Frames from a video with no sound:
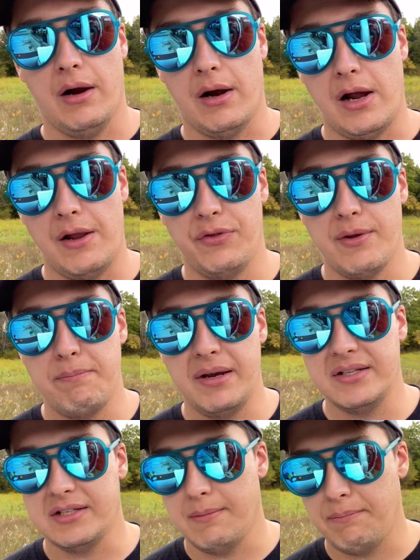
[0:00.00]
The
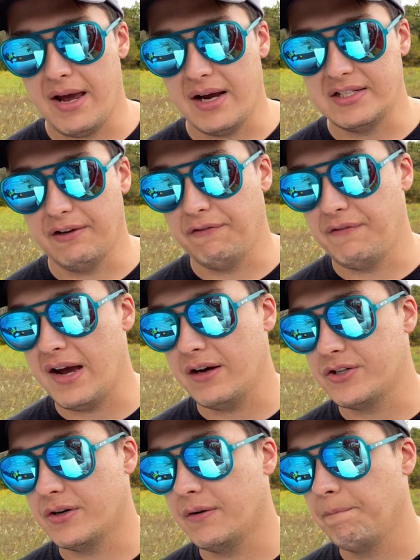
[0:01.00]
biggest impacting
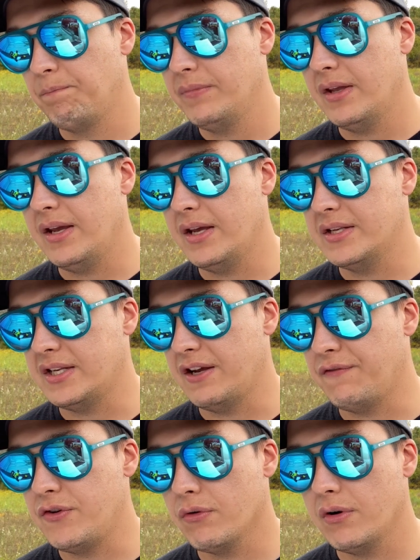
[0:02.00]
factor is
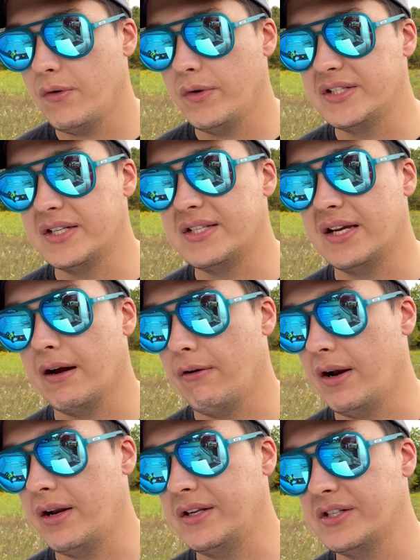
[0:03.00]
if you are going to dig
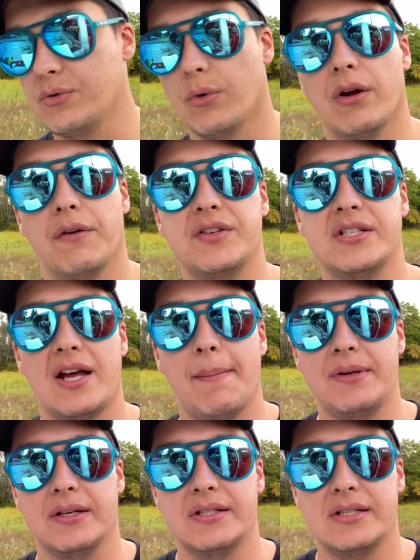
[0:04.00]
out any sort of
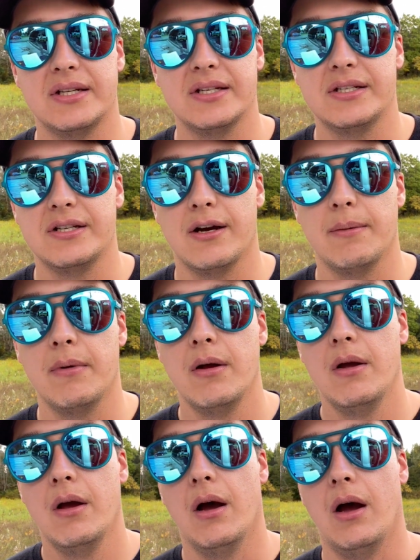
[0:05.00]
septic system
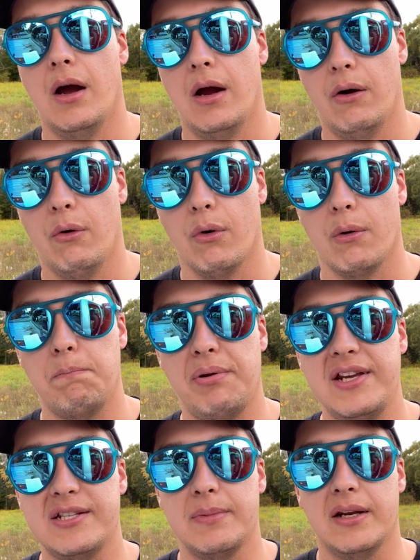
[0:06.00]
or
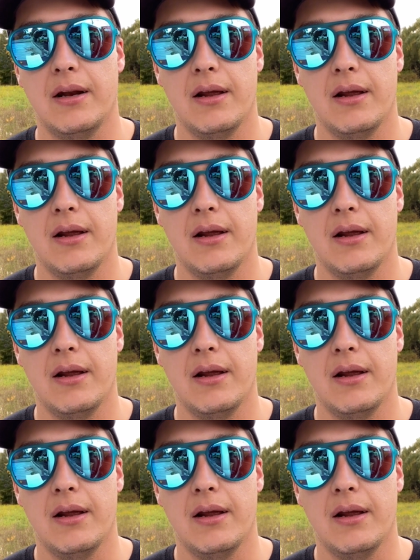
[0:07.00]
basement,